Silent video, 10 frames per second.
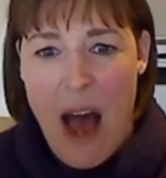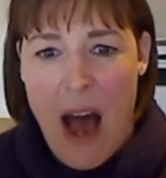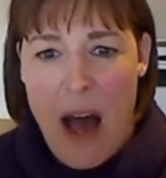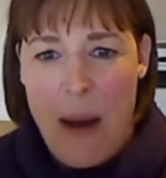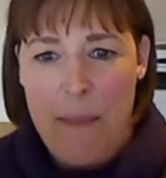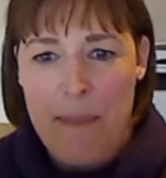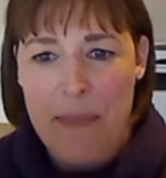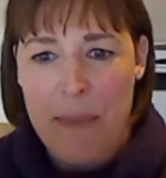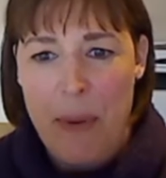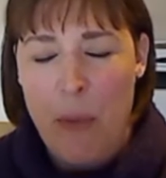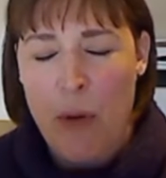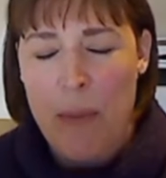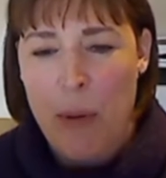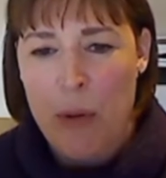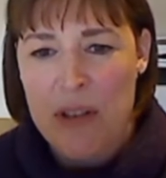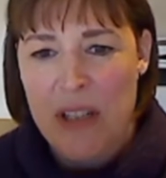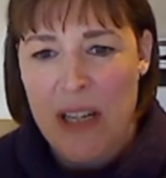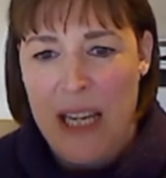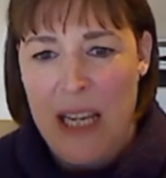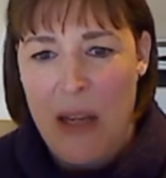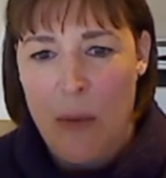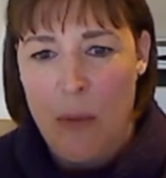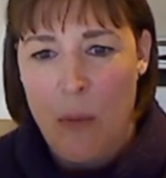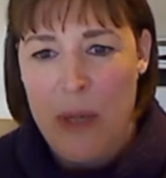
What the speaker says: But more importantly,